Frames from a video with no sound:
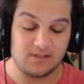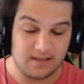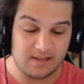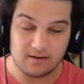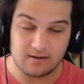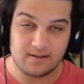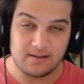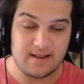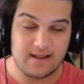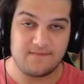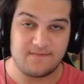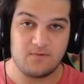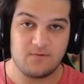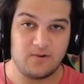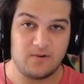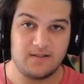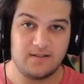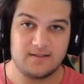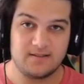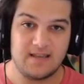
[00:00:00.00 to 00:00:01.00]
Literally
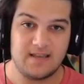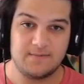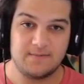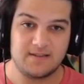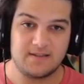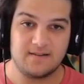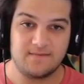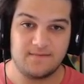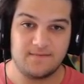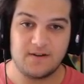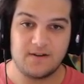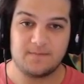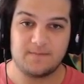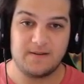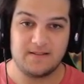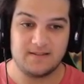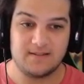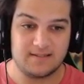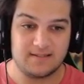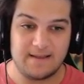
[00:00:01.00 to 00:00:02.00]
everyone in this game is getting fucked
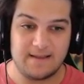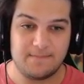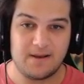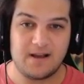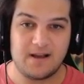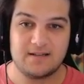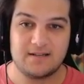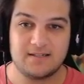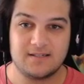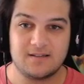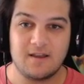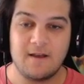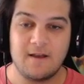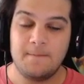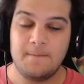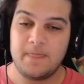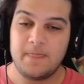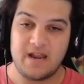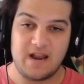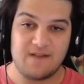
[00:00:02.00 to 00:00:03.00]
by the same boxes,
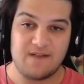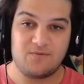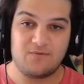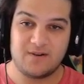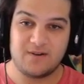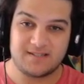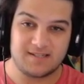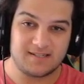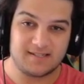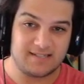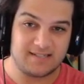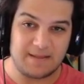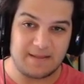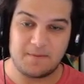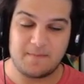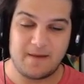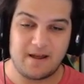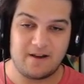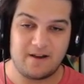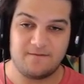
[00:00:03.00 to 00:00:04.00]
and everyone has the same
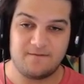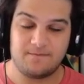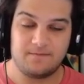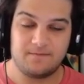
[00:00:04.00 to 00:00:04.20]
amount